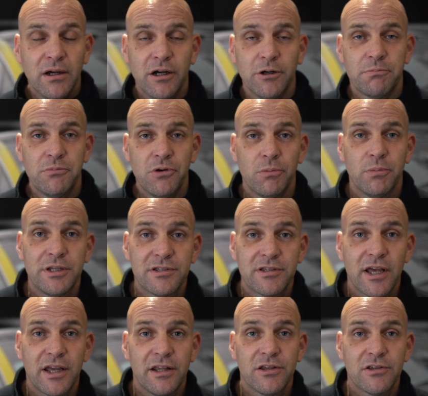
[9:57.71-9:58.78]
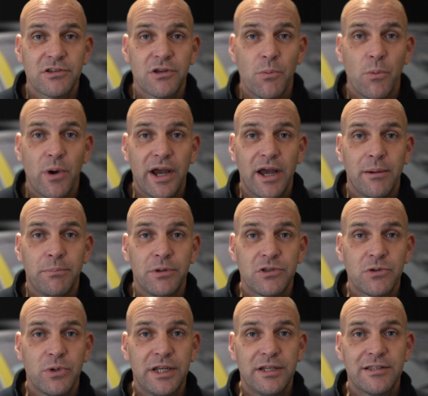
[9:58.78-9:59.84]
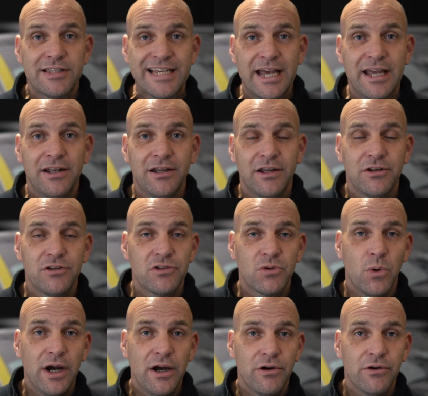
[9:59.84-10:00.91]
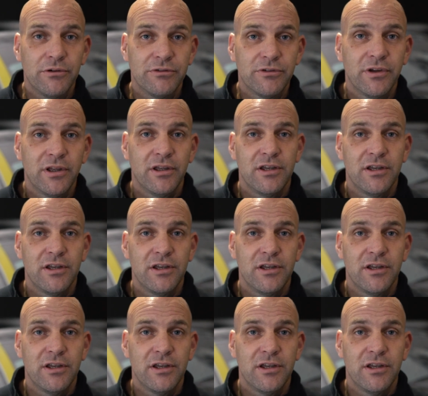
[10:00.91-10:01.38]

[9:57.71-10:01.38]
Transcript: I'd probably say that somewhere between 10 and 12